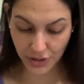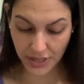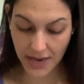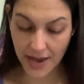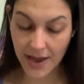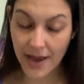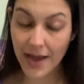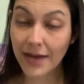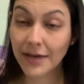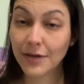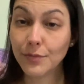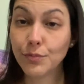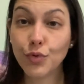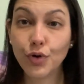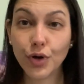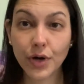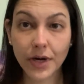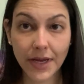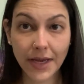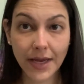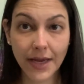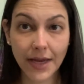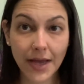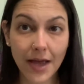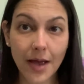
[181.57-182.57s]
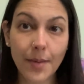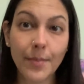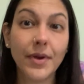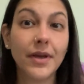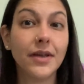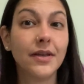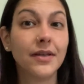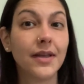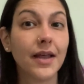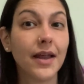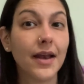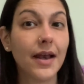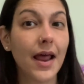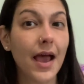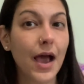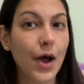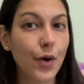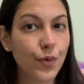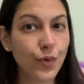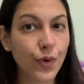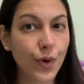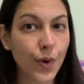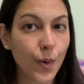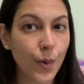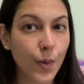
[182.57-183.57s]
had more incoming than
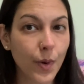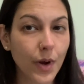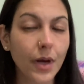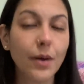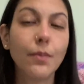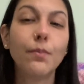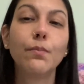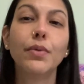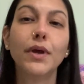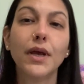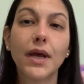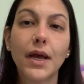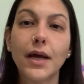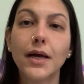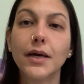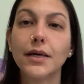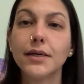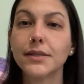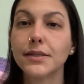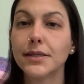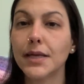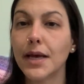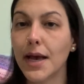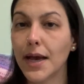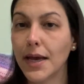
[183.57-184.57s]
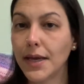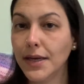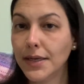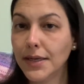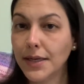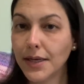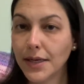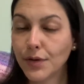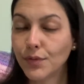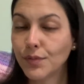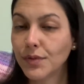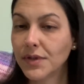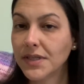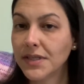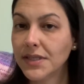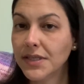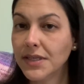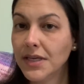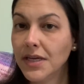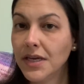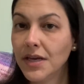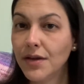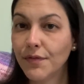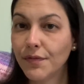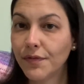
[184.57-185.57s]
outgoing because I did
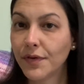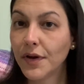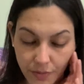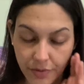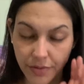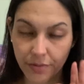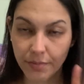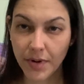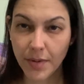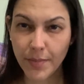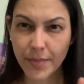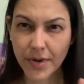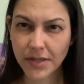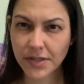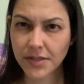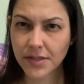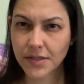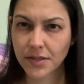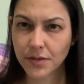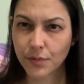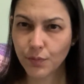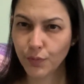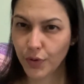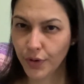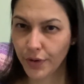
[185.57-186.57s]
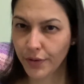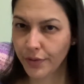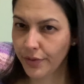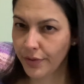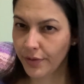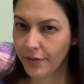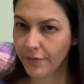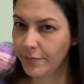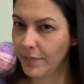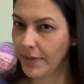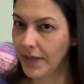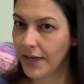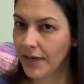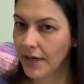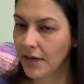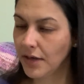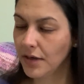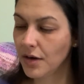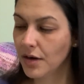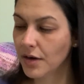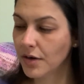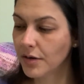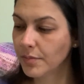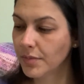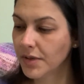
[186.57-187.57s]
receive 3 months worth of blanket
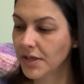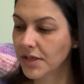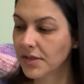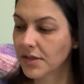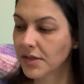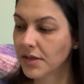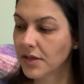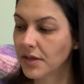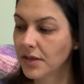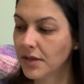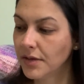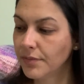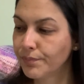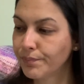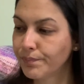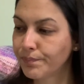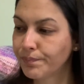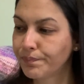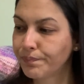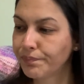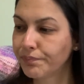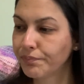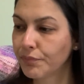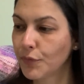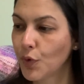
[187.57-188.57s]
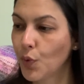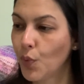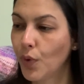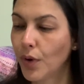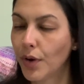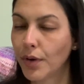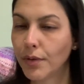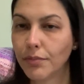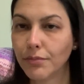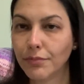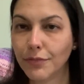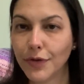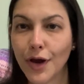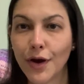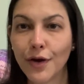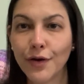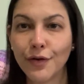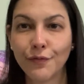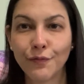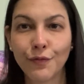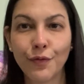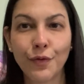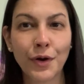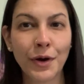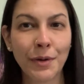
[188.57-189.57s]
yarn, basically, or yarn
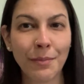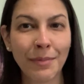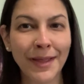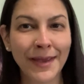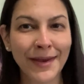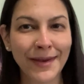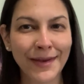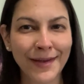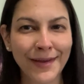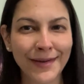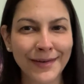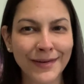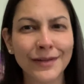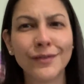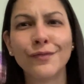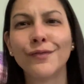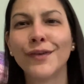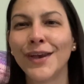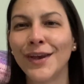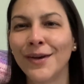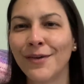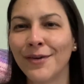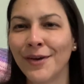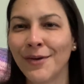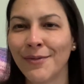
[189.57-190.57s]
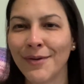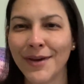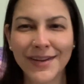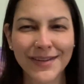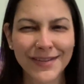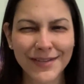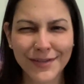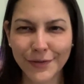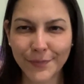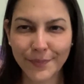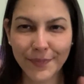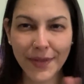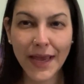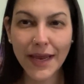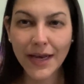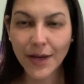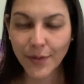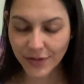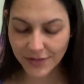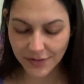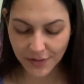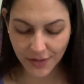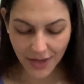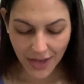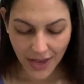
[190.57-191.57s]
for a blanket. It's fingering weight. So
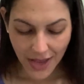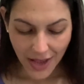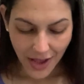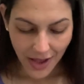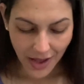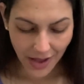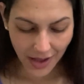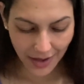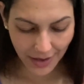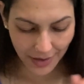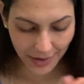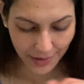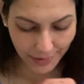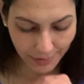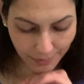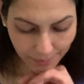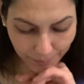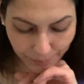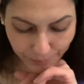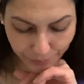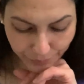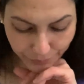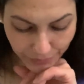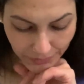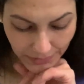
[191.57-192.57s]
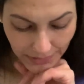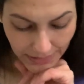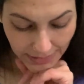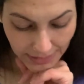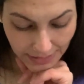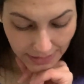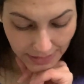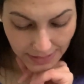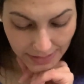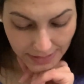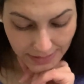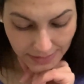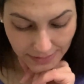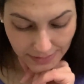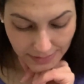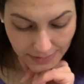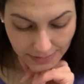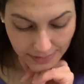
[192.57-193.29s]
anyways, in